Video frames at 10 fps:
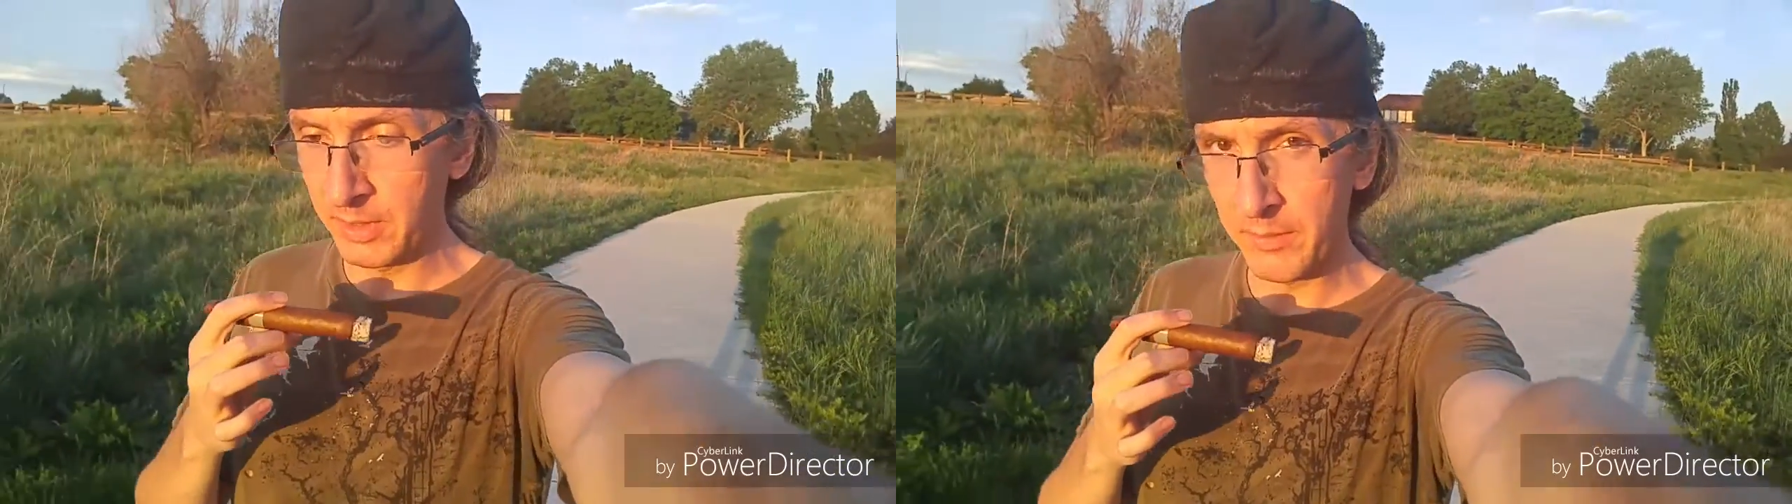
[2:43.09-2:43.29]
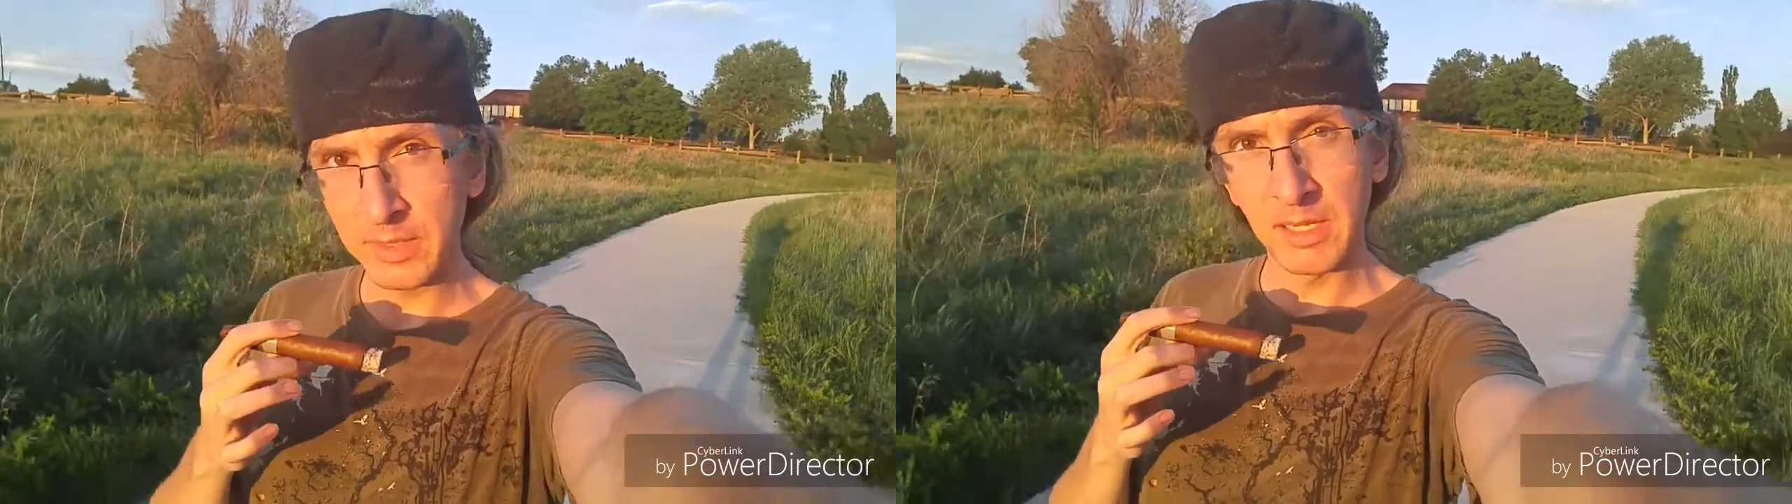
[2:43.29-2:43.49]
the
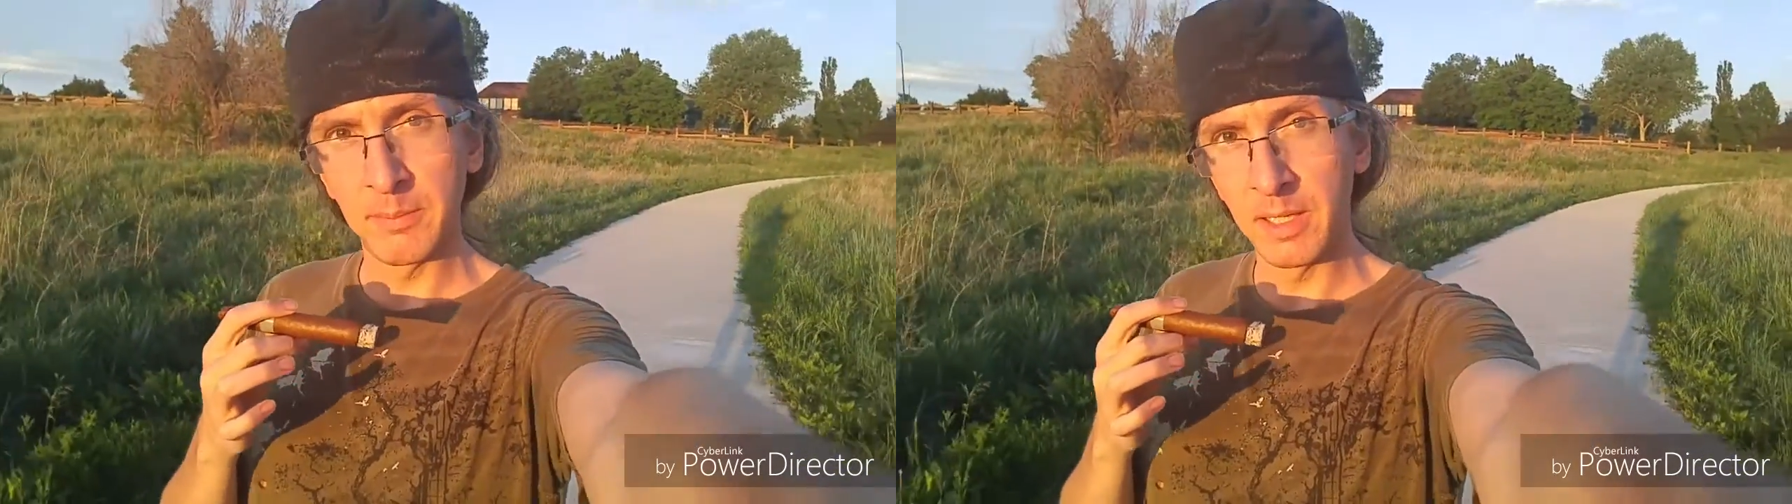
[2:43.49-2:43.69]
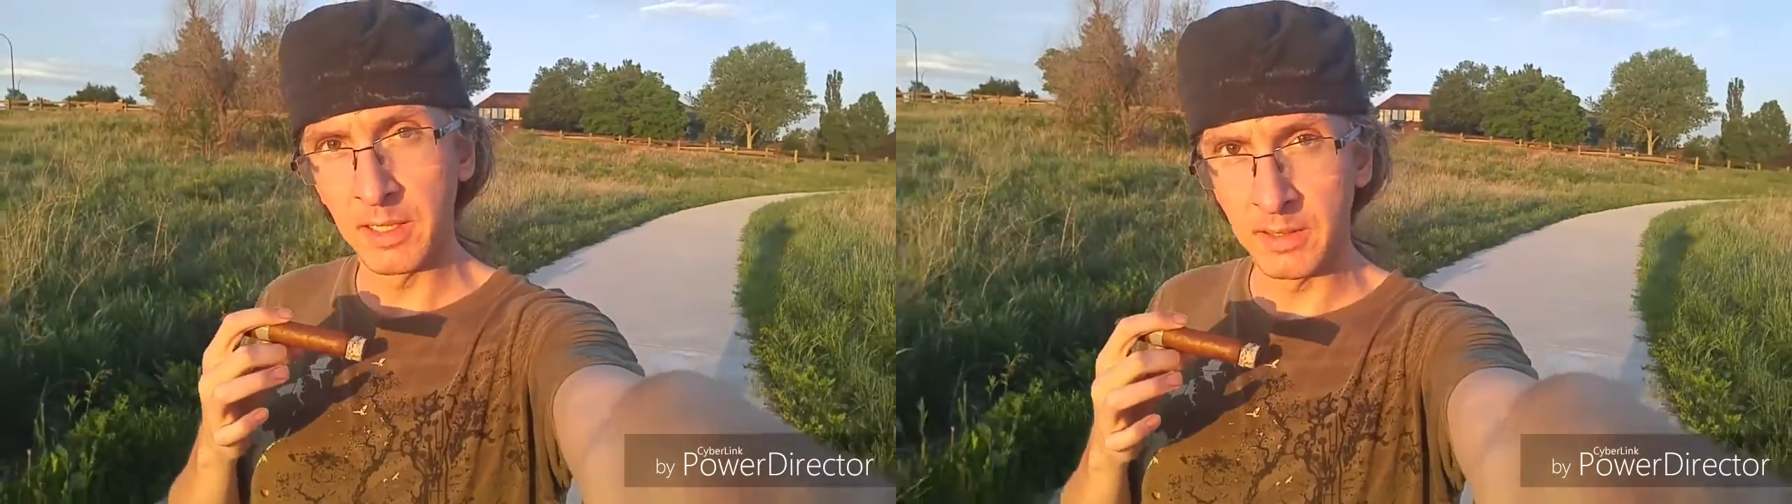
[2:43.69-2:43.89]
flavors
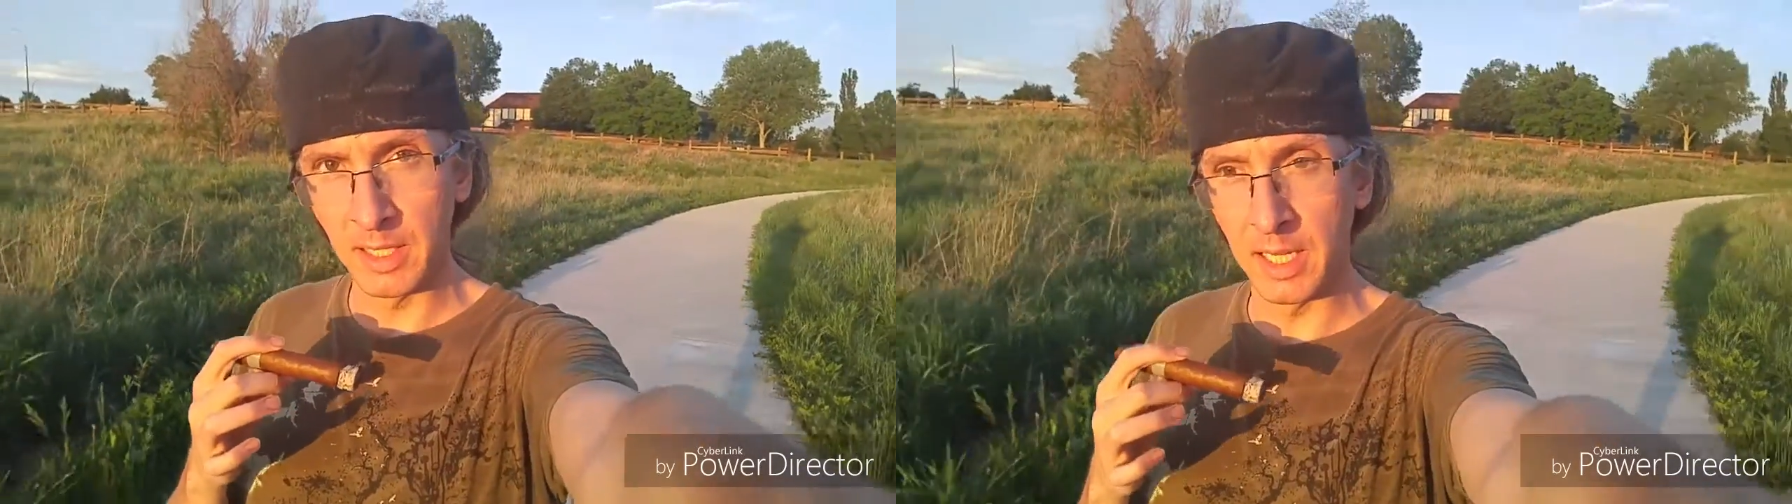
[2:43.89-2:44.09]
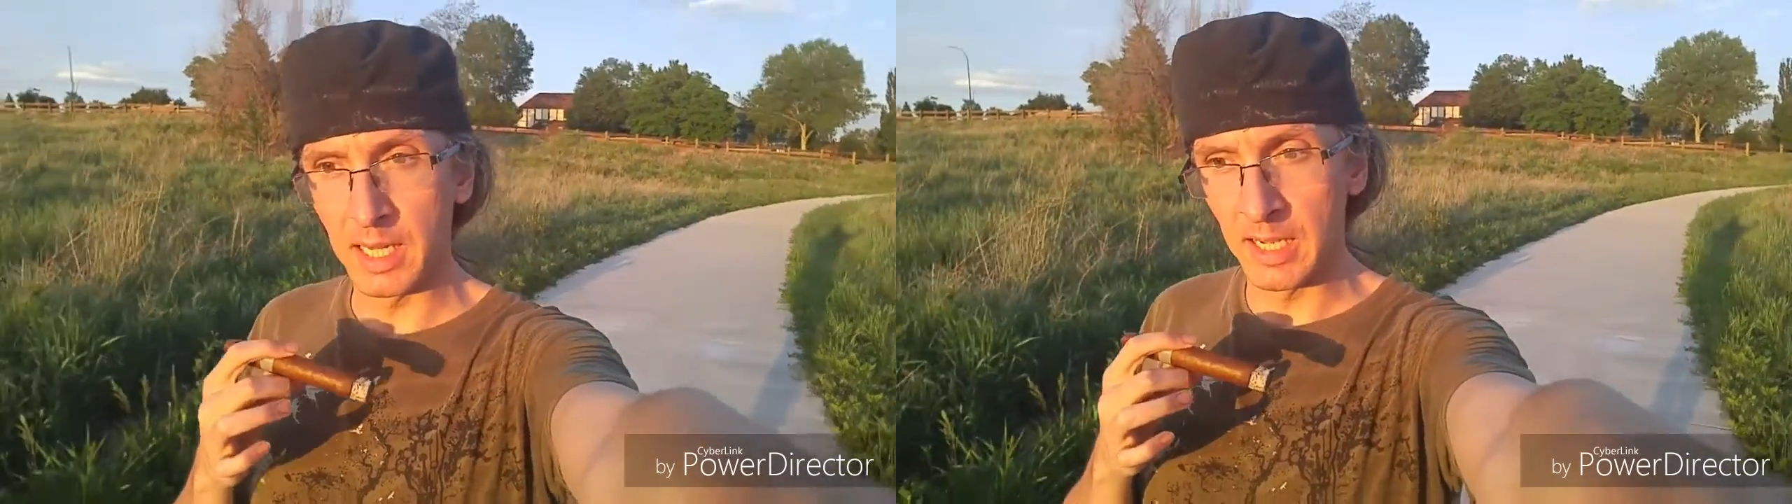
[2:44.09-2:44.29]
have been
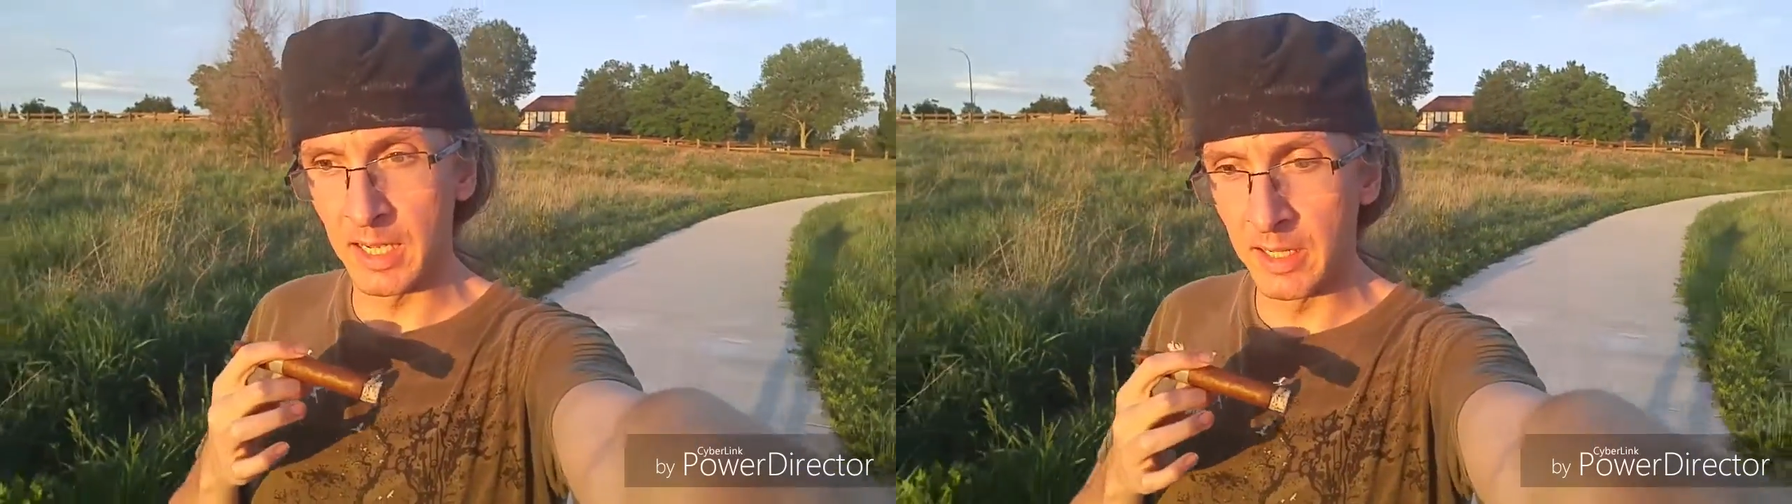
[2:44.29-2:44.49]
a